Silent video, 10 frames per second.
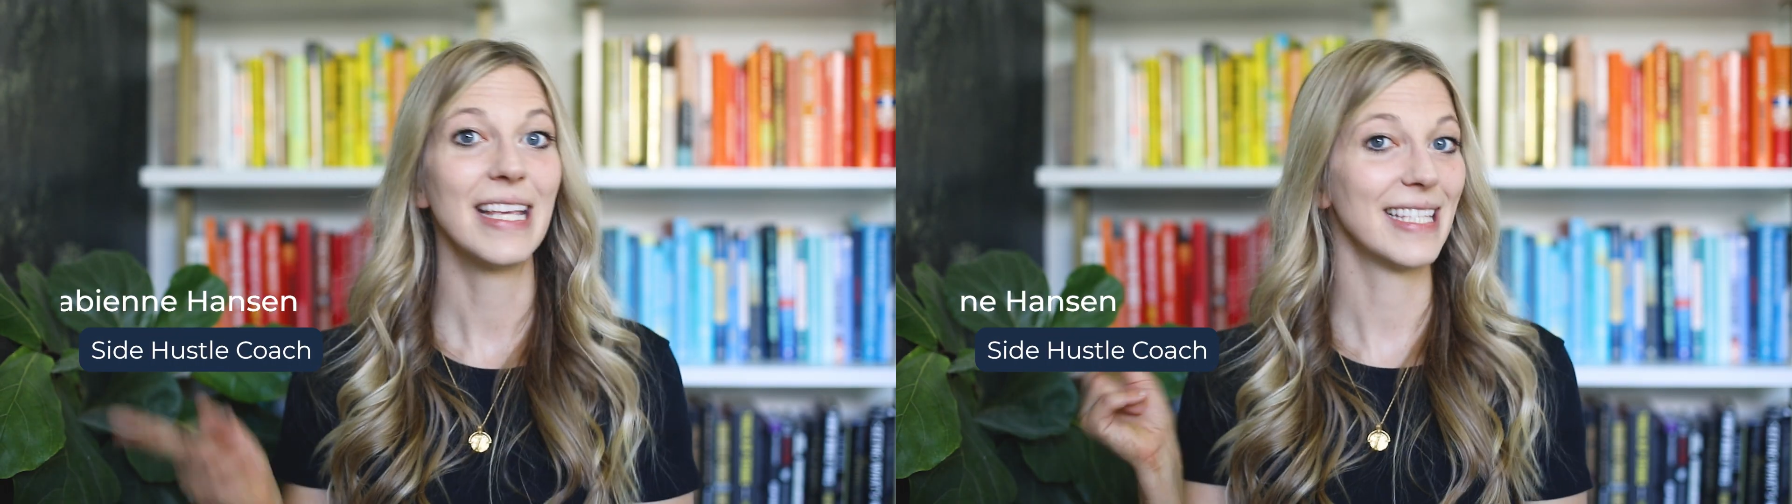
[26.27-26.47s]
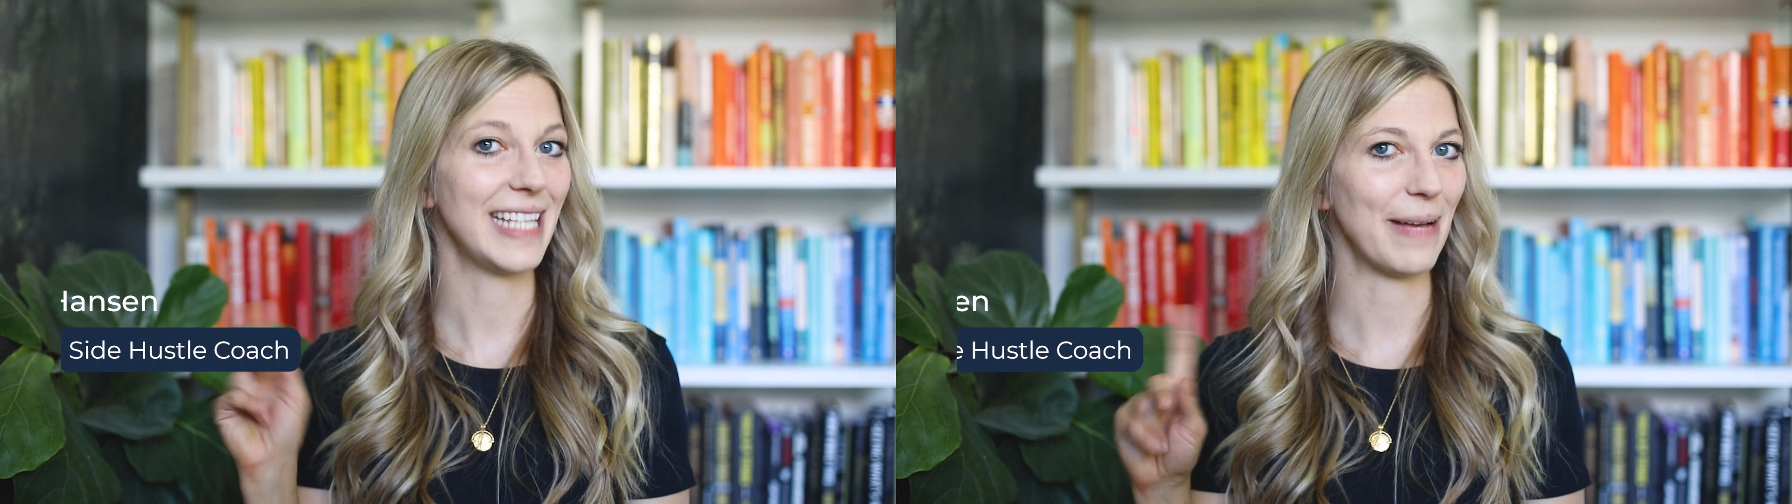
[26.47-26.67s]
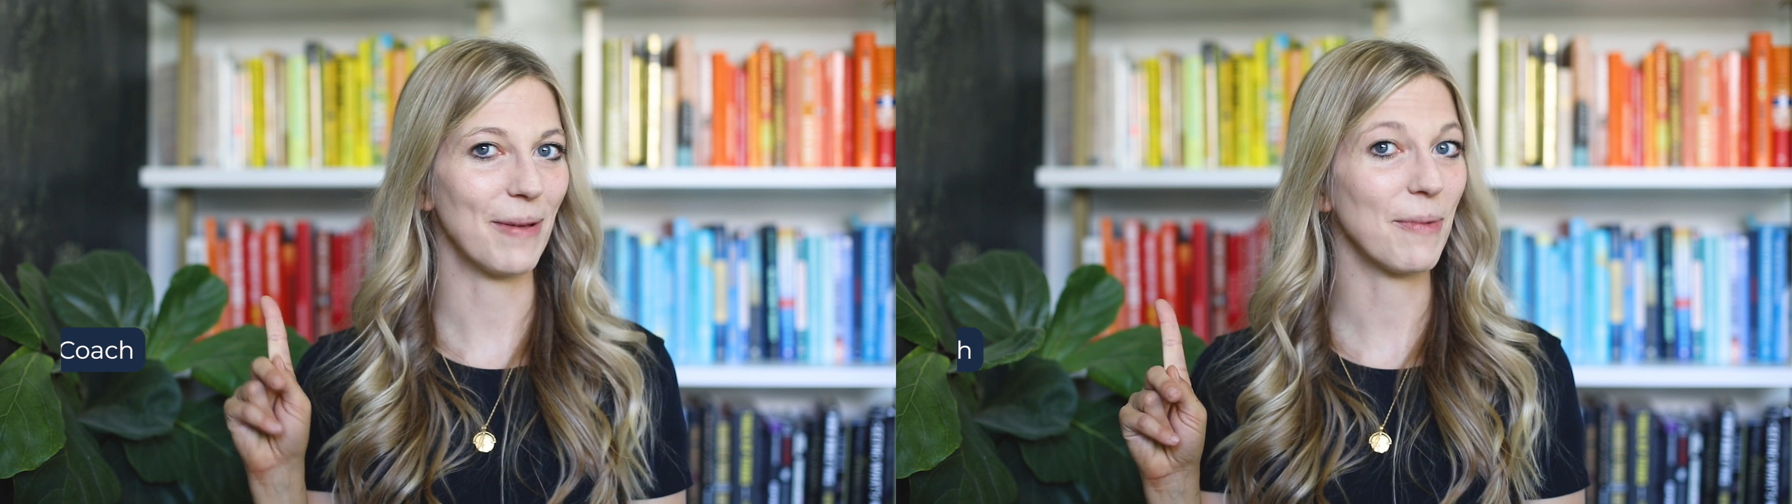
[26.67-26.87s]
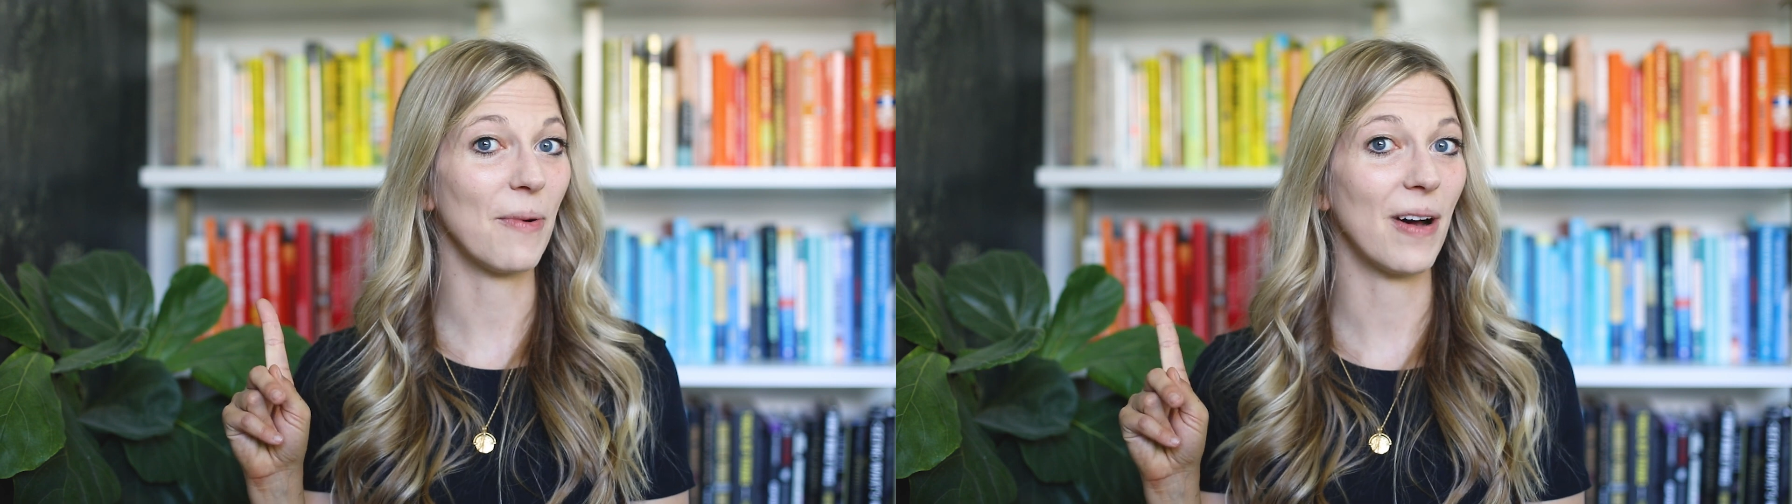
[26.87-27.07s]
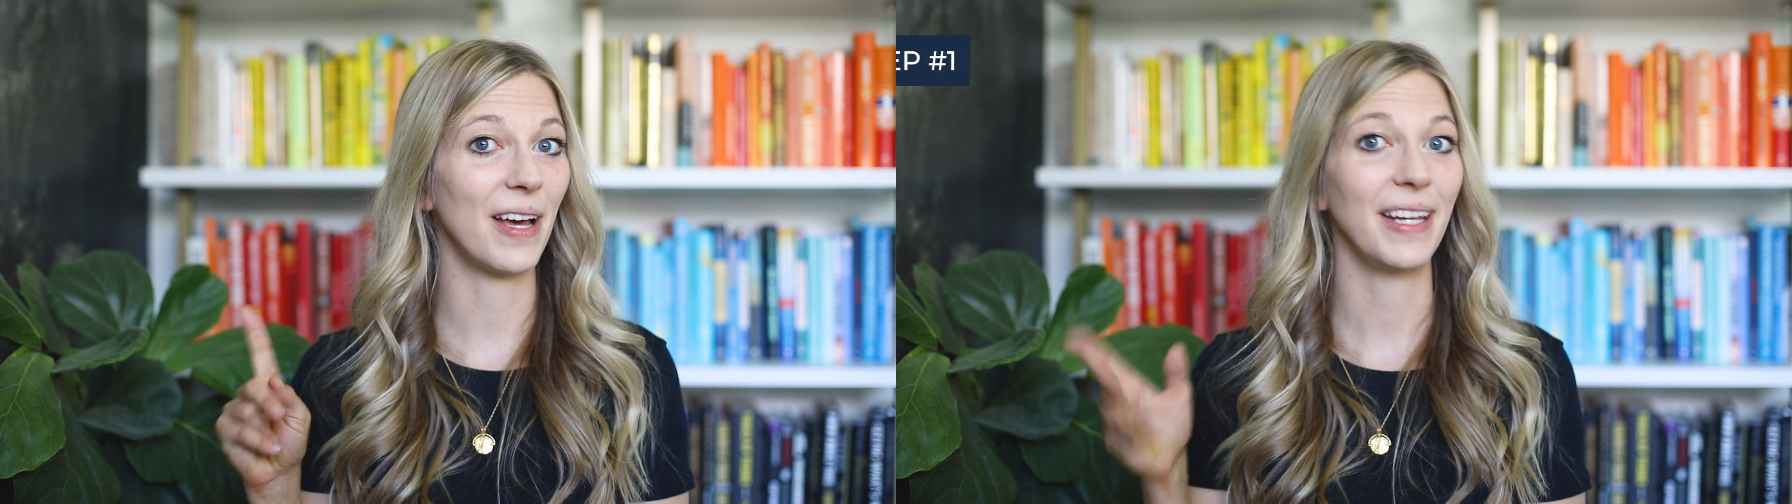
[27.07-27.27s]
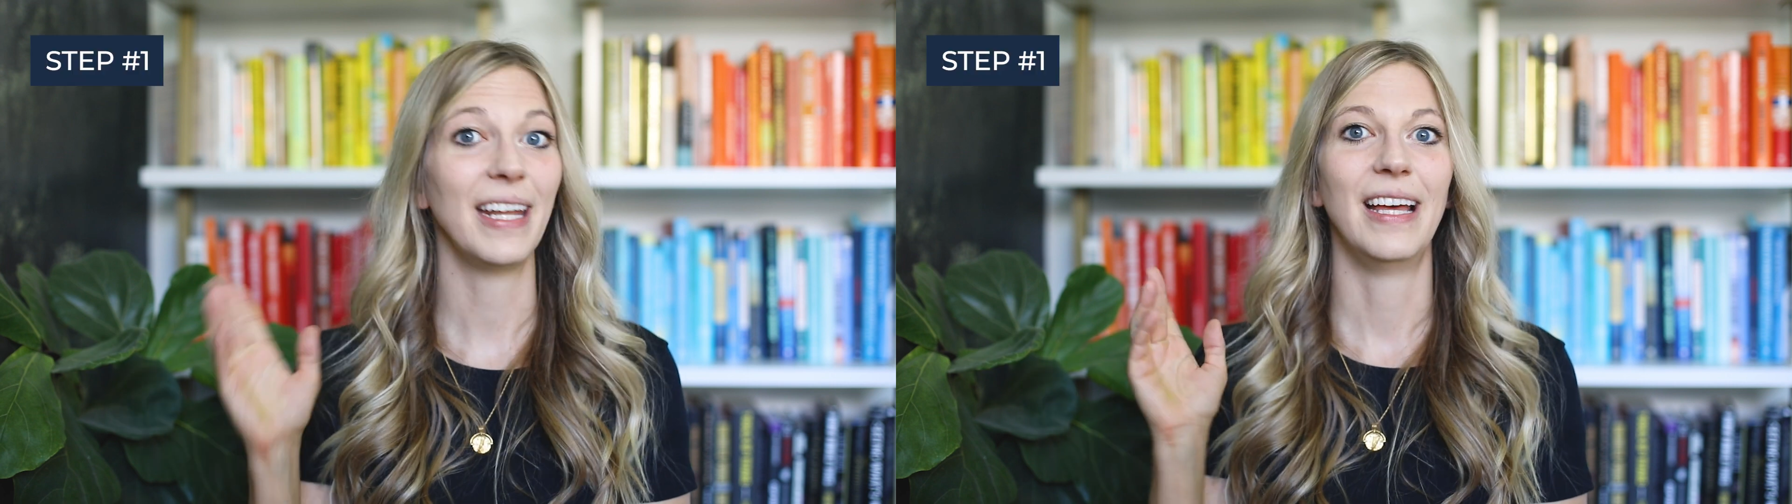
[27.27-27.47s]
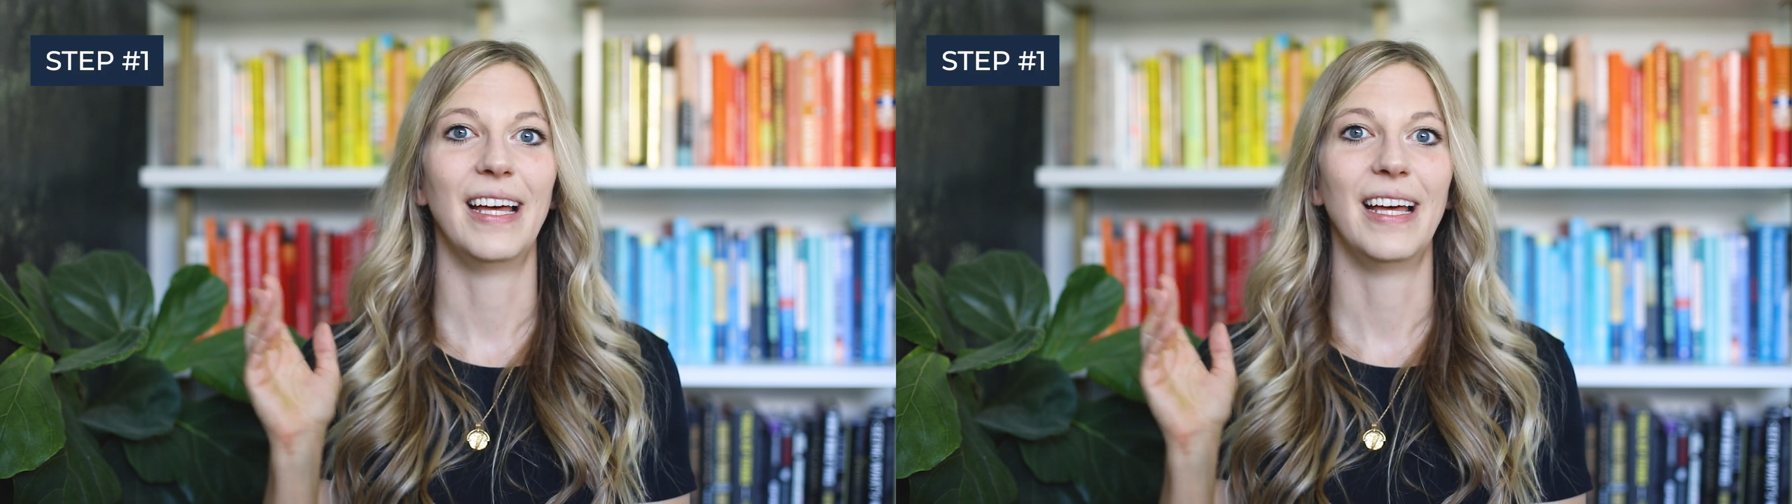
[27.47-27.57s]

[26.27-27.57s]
Step number 1,